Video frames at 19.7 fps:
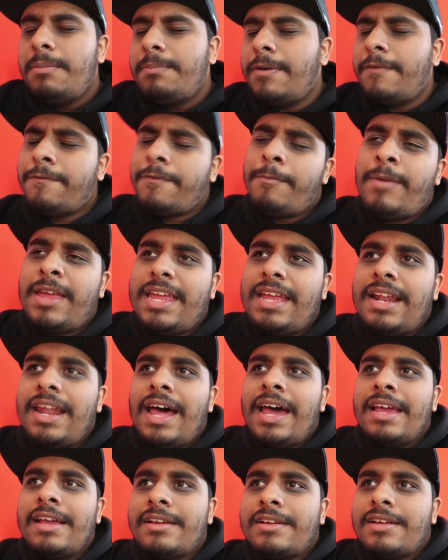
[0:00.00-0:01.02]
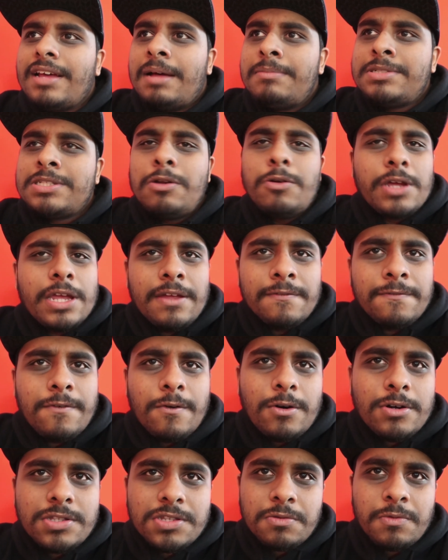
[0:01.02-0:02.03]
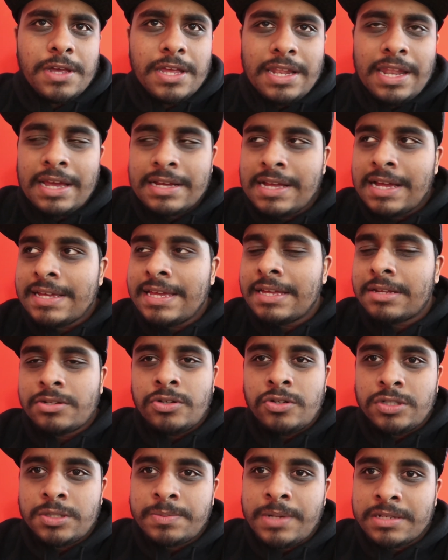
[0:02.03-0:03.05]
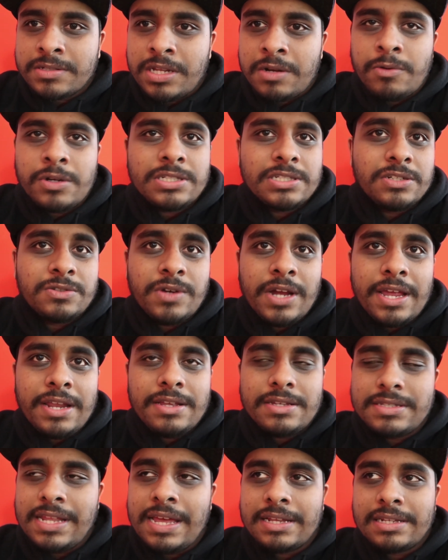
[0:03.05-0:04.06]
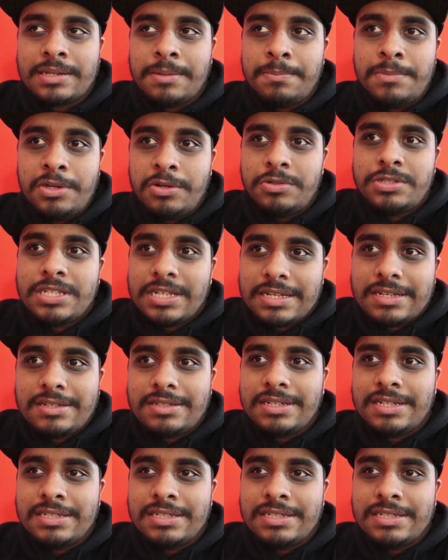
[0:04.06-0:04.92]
But for me, like, I'm still looking forward to it. Like, I get goosebumps when I watch the trailers. Like, the music